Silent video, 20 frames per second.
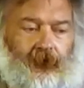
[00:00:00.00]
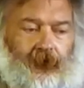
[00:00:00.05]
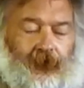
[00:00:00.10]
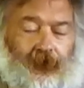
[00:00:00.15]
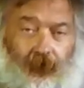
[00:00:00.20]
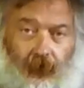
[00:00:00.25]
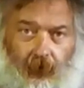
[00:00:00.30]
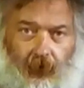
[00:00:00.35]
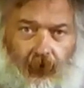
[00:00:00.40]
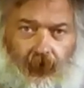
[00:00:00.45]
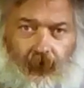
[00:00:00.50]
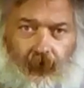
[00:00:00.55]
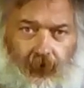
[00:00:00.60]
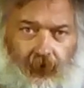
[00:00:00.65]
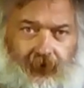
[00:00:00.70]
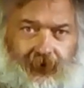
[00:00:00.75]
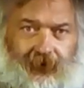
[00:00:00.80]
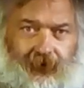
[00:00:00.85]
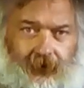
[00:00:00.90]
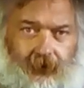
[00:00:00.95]
The new
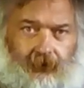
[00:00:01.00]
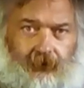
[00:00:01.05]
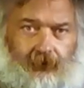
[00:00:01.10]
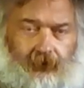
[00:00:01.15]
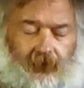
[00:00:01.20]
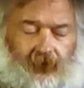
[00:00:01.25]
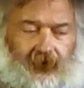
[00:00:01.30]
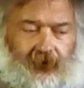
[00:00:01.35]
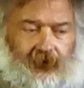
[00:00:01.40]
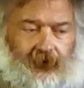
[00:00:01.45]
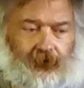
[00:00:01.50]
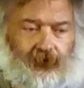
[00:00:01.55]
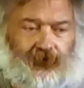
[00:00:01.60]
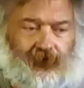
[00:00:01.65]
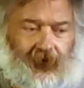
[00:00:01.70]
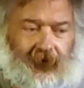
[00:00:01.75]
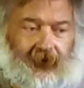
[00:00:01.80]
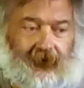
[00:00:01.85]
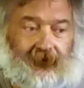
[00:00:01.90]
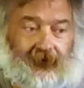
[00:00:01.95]
laws to
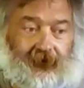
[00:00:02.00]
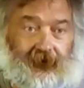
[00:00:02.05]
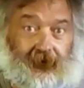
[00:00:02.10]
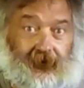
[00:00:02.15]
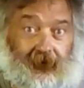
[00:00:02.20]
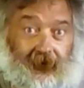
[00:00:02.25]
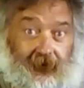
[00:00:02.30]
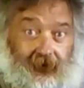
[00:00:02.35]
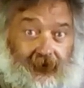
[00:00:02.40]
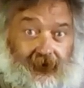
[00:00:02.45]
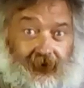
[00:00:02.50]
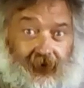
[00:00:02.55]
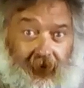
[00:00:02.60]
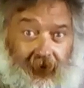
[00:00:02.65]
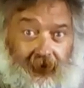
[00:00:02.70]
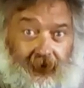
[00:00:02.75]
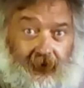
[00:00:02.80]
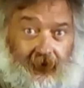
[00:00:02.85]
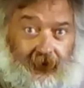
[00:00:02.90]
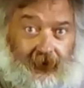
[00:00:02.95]
change the
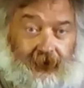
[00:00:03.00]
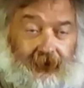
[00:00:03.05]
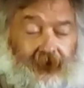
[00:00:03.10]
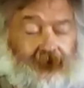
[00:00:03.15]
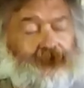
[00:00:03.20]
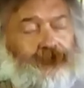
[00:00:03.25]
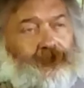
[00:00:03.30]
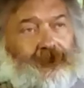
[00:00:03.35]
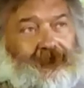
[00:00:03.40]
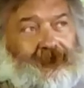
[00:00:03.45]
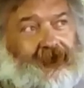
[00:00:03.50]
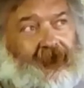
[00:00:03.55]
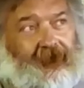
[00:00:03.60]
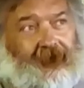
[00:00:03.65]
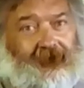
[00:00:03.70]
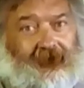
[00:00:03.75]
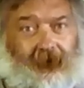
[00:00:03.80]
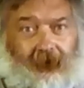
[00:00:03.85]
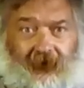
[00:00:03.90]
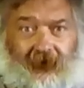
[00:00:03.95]
standards. First of all, the
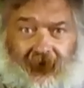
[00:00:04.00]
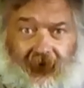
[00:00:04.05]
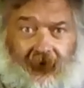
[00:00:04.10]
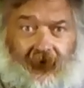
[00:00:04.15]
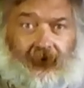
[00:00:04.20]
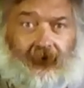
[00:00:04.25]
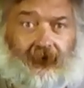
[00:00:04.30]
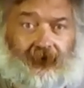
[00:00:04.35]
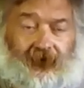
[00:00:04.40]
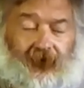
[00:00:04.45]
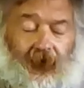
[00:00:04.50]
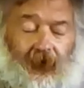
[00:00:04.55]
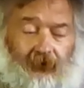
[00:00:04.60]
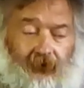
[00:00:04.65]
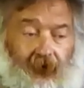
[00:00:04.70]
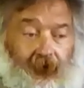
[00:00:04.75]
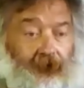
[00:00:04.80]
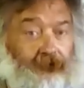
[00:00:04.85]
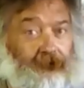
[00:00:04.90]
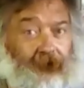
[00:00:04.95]
standards themselves
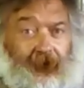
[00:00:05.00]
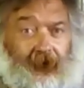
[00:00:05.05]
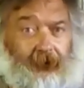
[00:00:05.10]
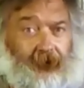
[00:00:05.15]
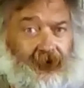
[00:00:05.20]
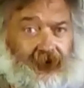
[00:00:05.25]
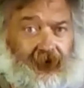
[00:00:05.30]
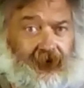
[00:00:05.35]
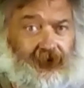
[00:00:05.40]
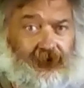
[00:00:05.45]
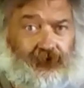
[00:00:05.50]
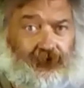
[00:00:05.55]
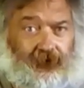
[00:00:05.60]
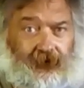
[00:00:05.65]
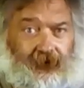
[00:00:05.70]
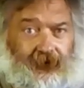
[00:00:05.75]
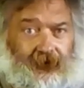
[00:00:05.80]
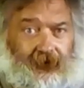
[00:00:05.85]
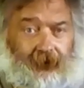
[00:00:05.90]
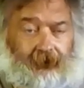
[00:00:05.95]
are only
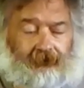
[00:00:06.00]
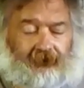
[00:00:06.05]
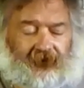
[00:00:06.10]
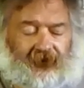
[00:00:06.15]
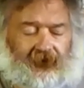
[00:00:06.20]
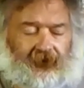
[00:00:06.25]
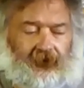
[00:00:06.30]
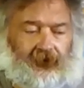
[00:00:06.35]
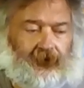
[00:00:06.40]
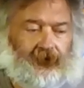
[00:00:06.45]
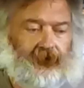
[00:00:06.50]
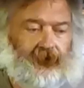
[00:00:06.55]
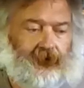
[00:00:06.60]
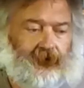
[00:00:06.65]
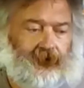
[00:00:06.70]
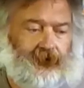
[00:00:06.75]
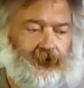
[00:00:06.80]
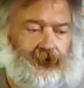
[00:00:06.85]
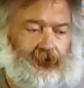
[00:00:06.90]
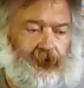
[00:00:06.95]
recommendations.
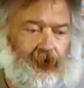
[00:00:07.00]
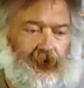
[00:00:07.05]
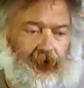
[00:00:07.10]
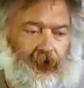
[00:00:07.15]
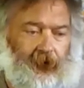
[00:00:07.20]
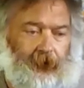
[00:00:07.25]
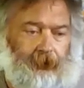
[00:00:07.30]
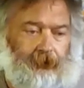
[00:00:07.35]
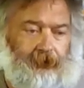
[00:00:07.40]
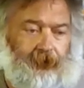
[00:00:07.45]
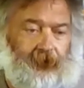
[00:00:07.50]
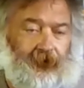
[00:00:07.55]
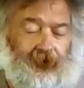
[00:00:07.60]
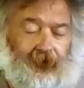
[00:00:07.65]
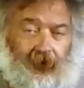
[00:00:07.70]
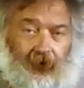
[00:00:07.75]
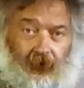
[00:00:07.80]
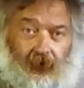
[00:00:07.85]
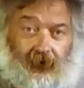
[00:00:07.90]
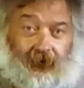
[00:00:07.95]

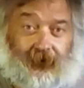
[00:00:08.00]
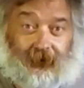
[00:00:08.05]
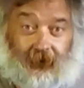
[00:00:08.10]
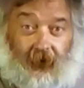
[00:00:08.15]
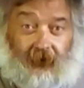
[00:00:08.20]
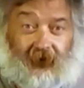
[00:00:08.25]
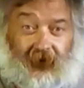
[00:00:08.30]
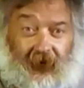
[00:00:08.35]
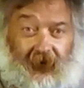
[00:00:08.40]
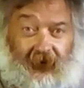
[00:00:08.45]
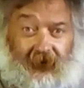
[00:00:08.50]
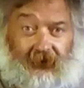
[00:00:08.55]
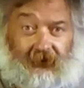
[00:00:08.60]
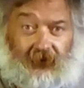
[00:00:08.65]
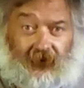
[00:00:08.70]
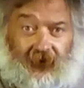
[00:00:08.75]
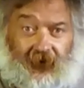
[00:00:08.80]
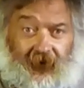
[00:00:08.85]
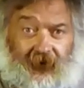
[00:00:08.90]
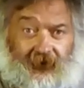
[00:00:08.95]
The law is very clear
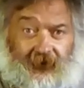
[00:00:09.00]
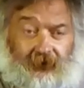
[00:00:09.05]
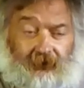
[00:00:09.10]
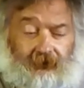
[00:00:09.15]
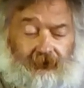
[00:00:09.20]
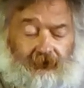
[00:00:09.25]
on that.